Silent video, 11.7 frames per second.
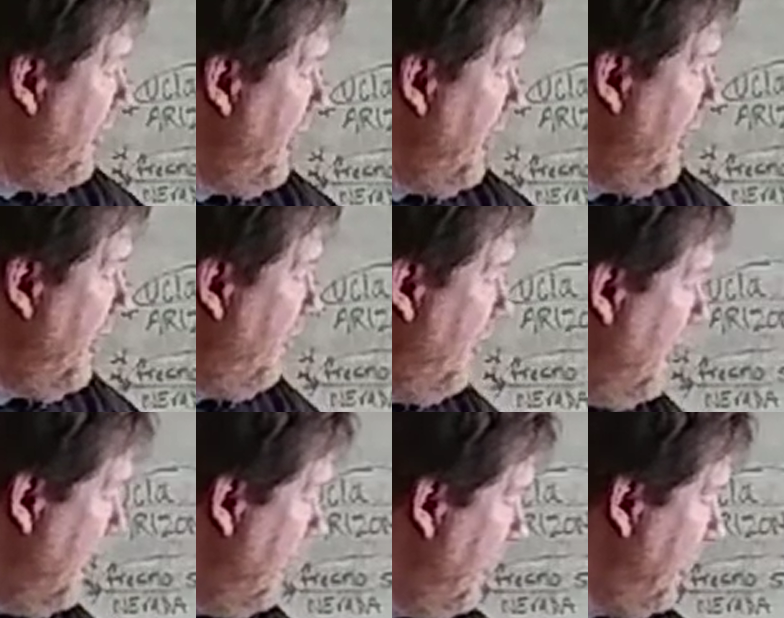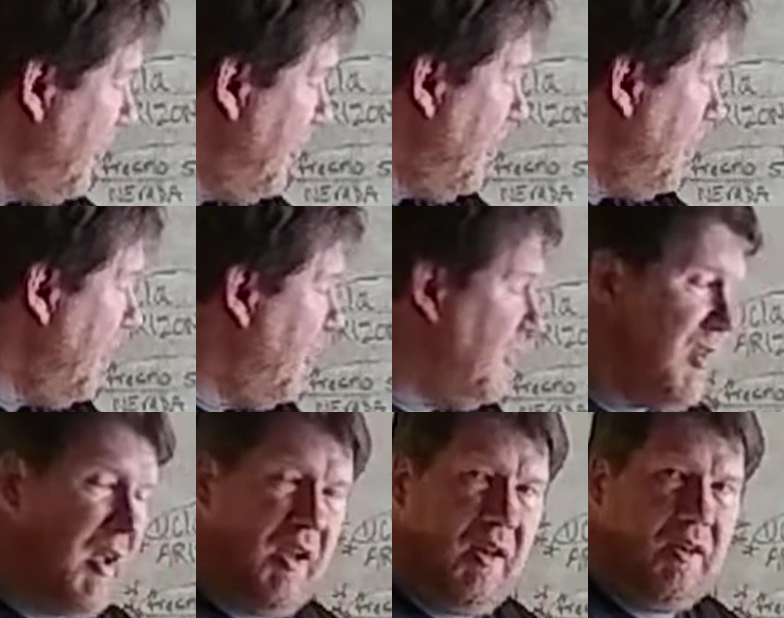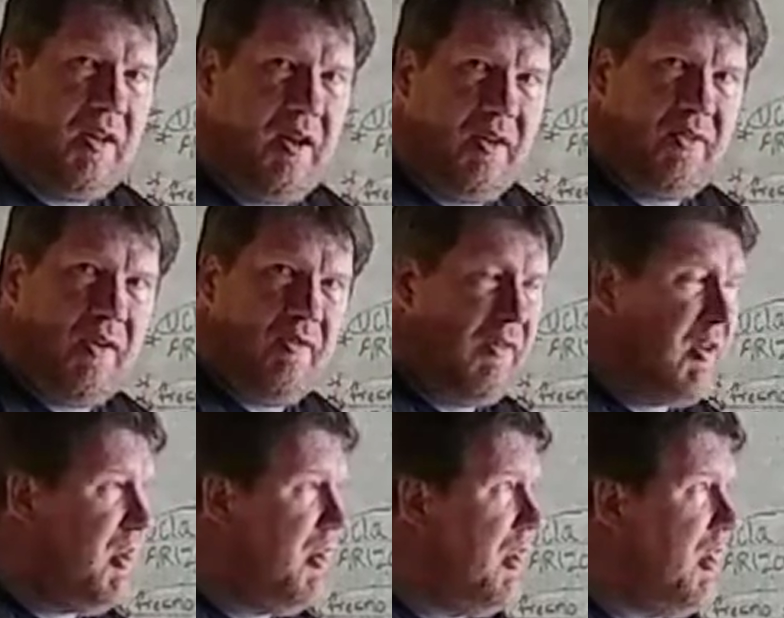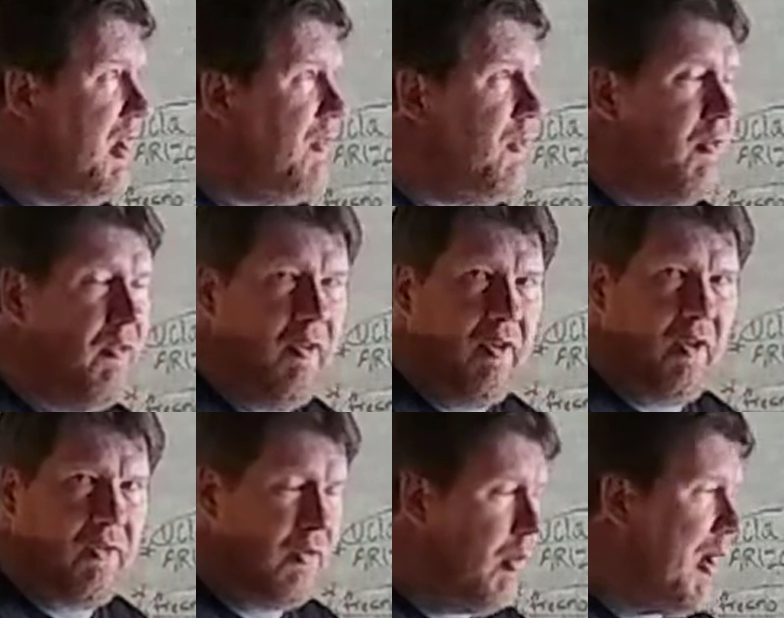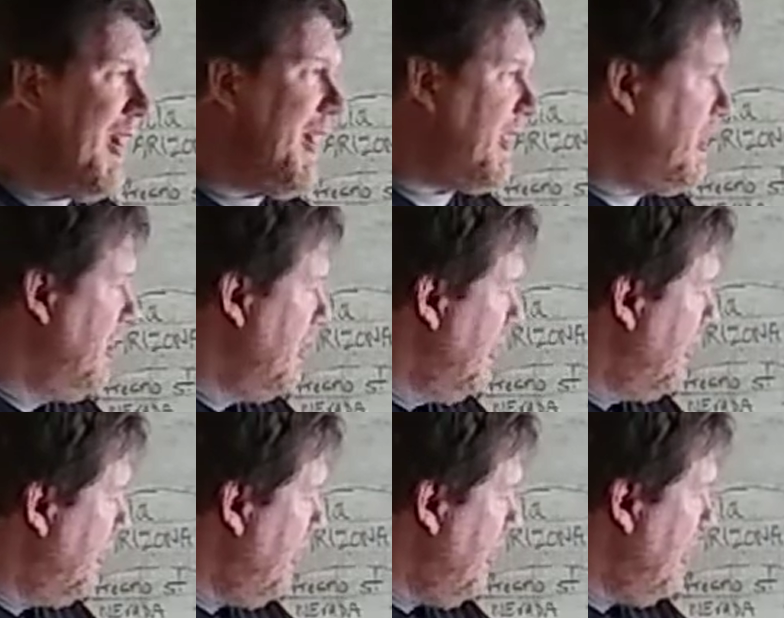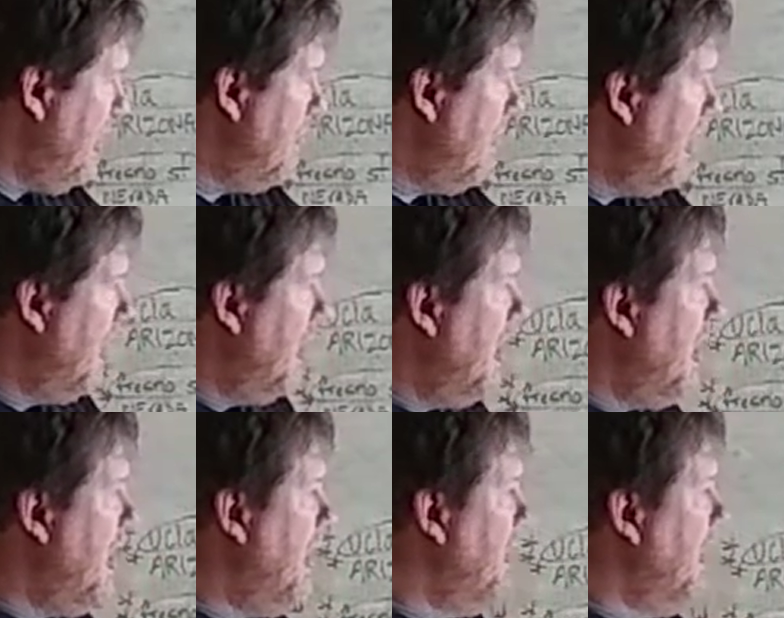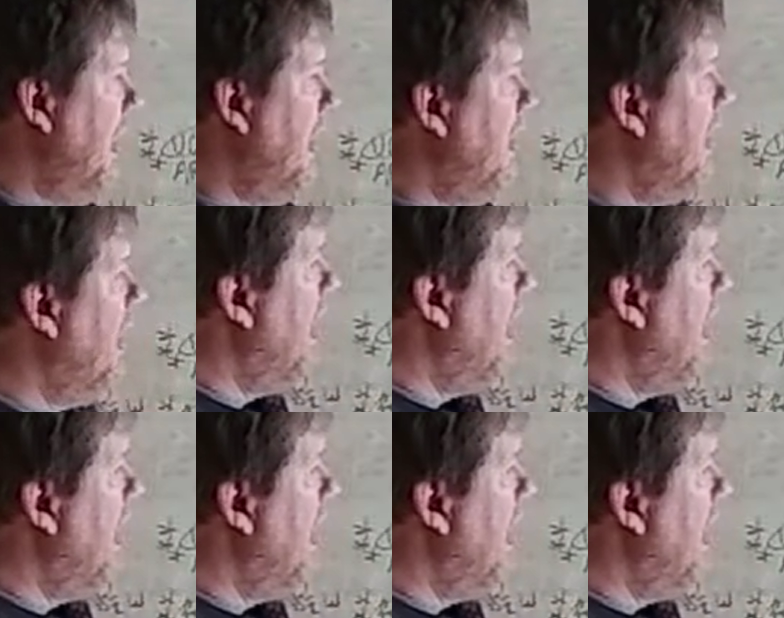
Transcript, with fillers: and a half. Mississippi State, lay the 17 and a half over the SWAC team. And then